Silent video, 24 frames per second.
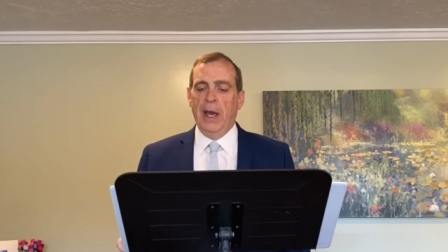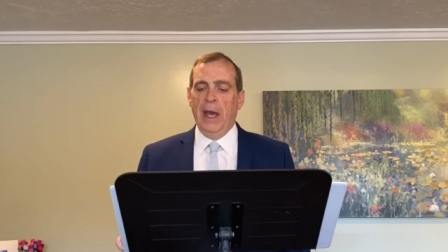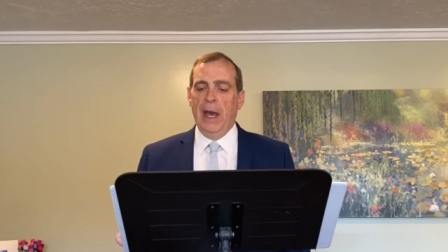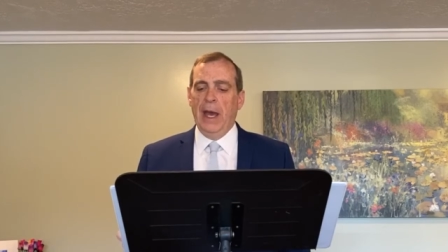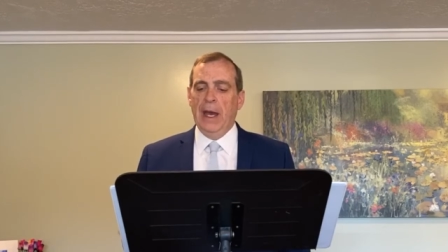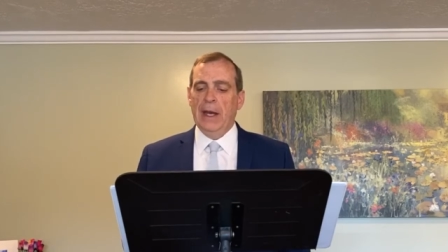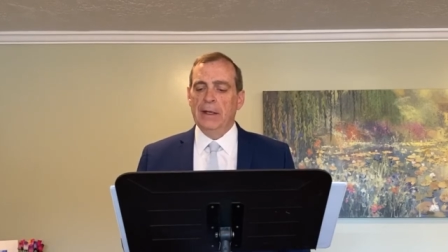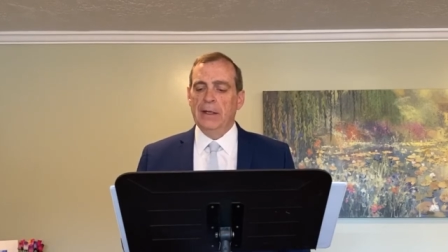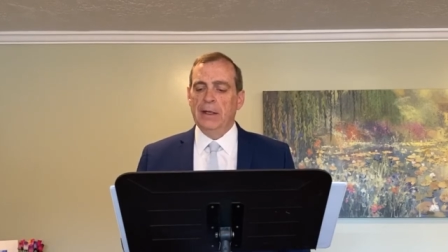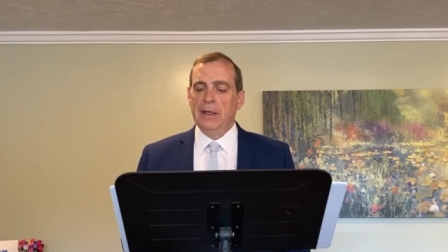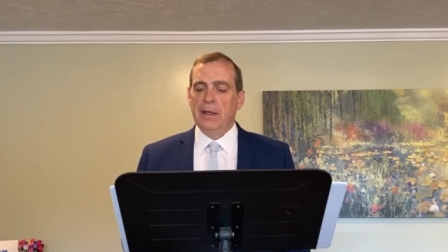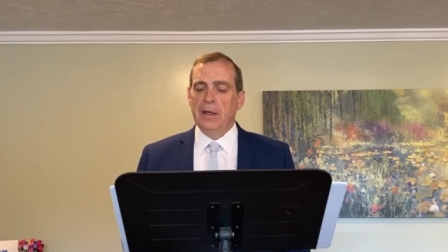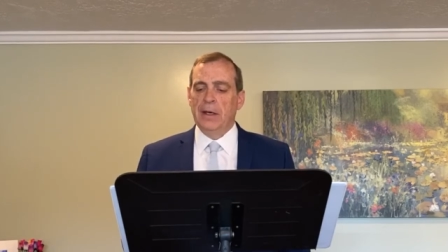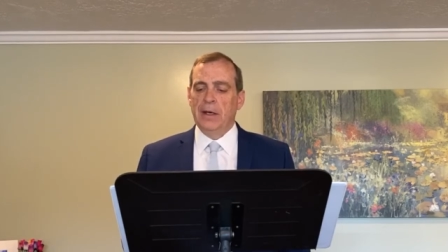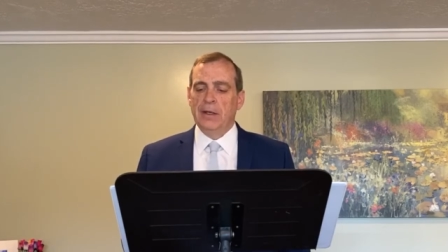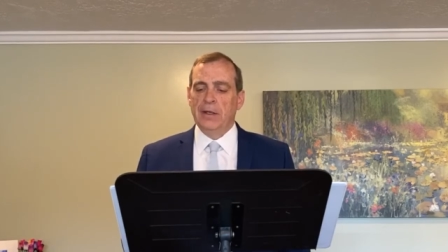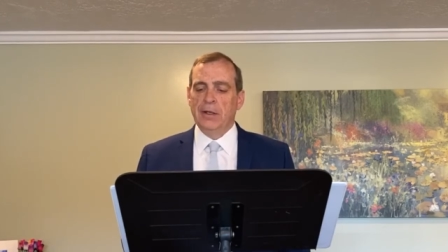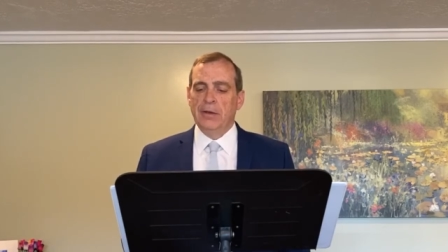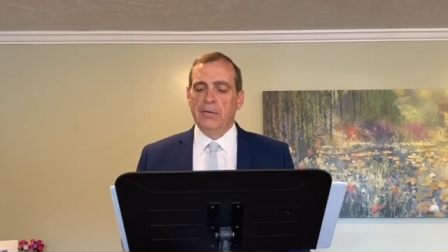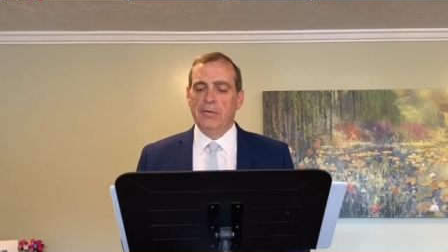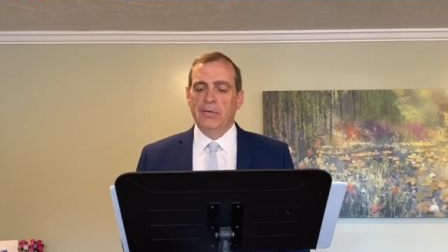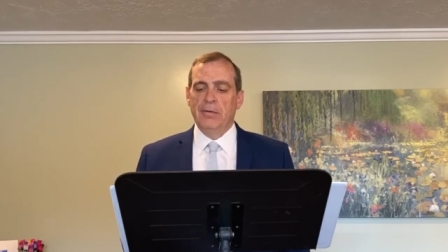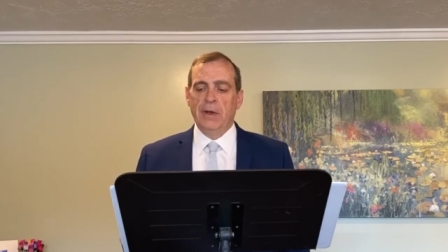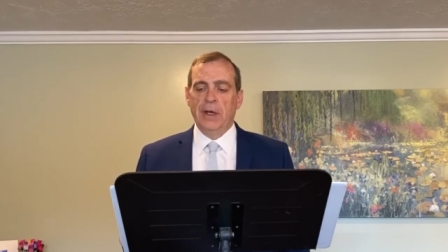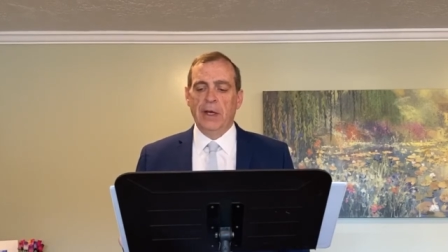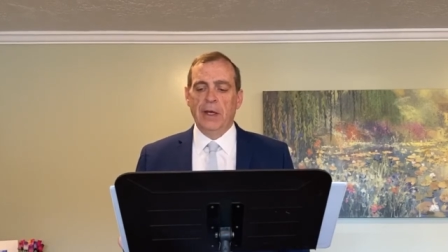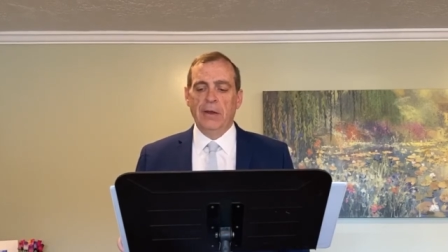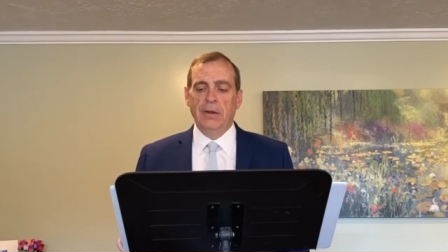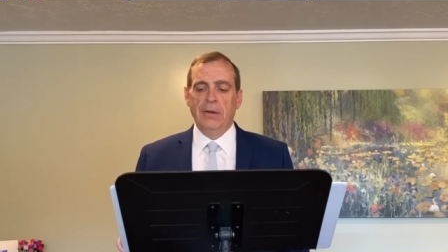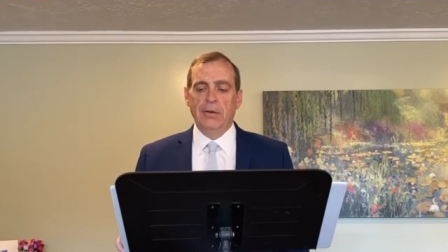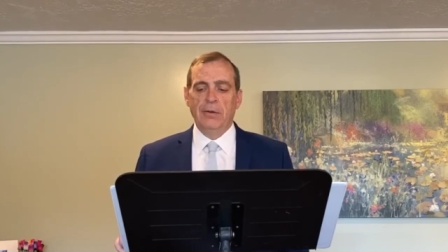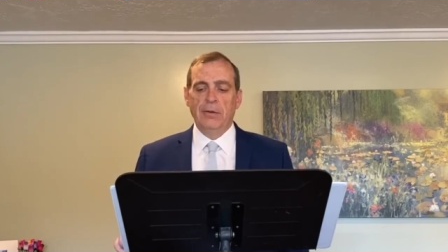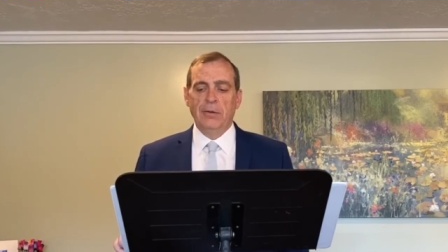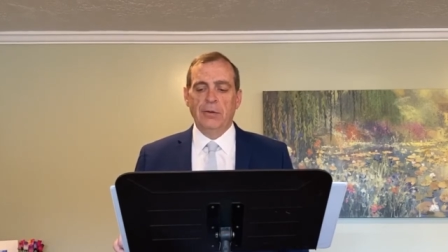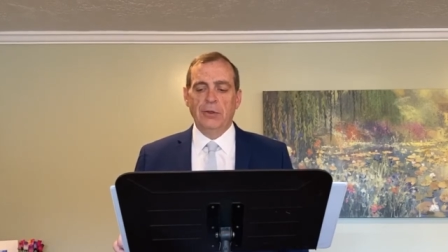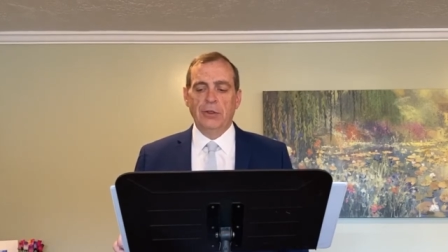acting on your
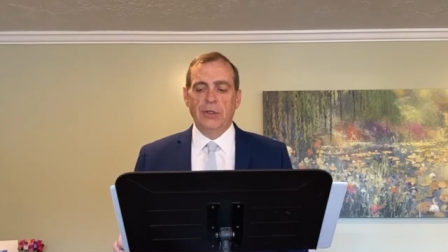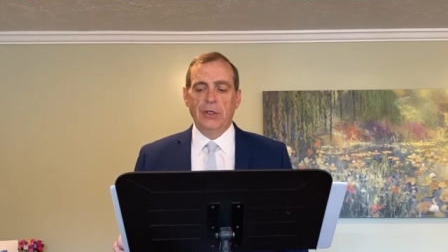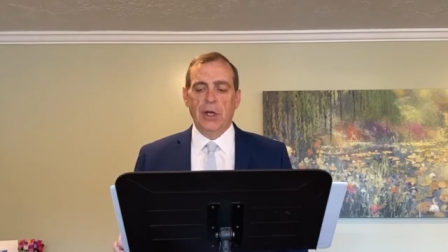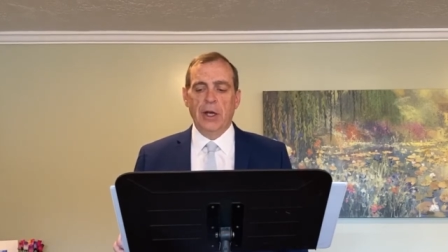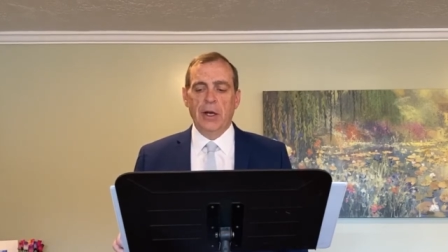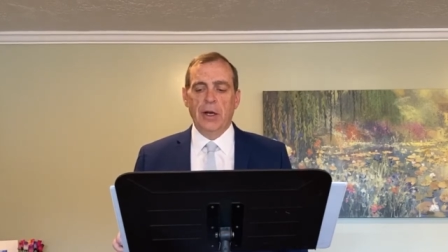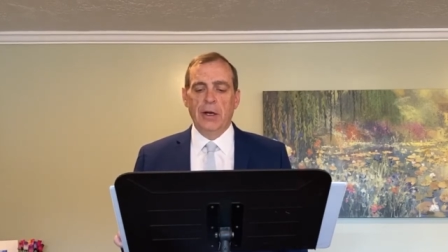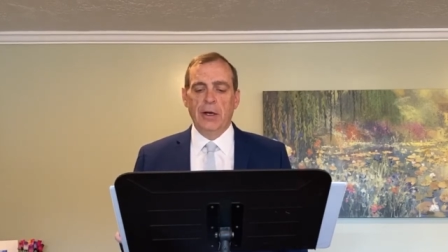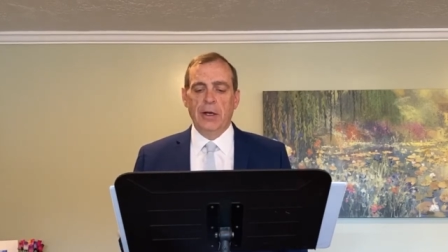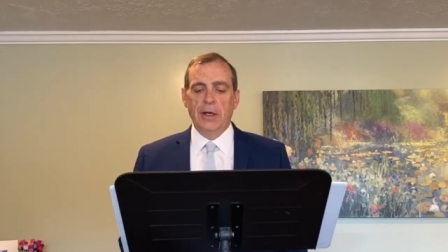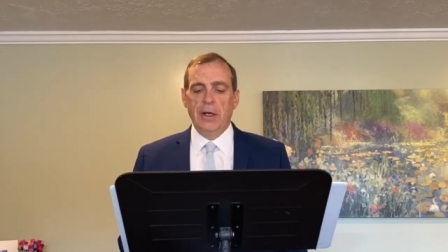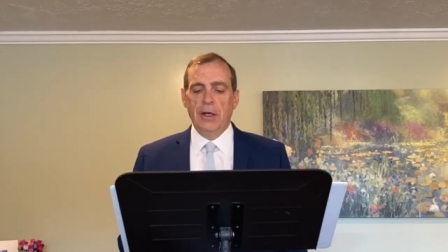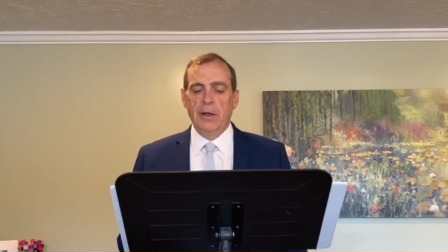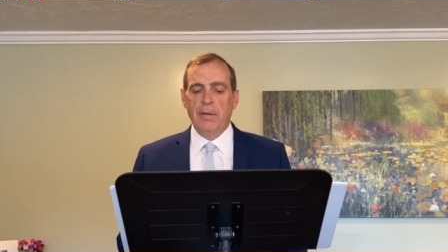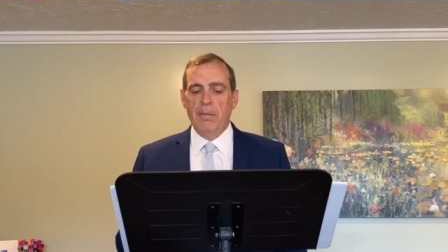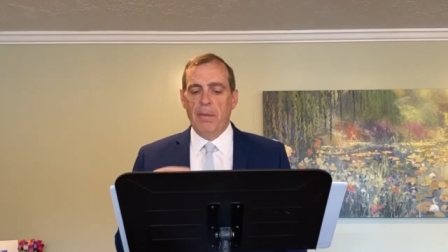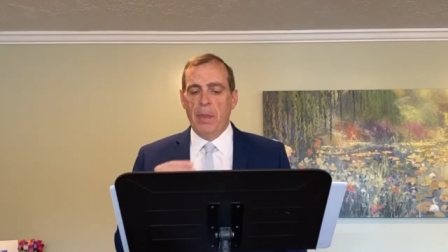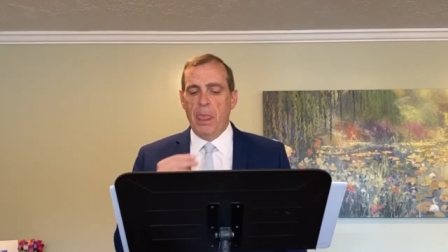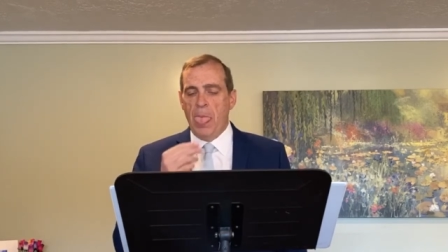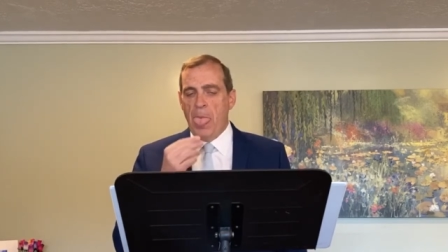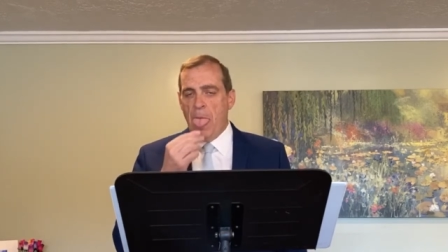faith through charity